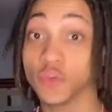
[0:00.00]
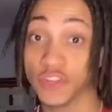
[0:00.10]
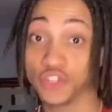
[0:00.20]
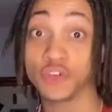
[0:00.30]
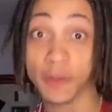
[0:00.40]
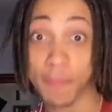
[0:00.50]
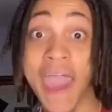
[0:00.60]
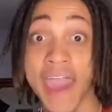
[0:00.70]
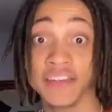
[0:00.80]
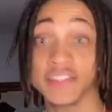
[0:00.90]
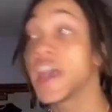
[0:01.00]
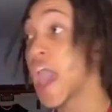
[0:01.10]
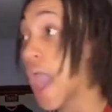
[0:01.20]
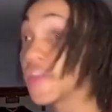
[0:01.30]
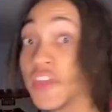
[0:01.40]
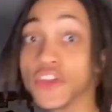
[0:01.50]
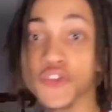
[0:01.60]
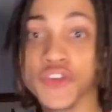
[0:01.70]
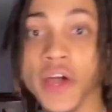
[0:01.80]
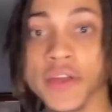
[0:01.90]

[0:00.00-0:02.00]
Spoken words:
that you can pass and then you're done.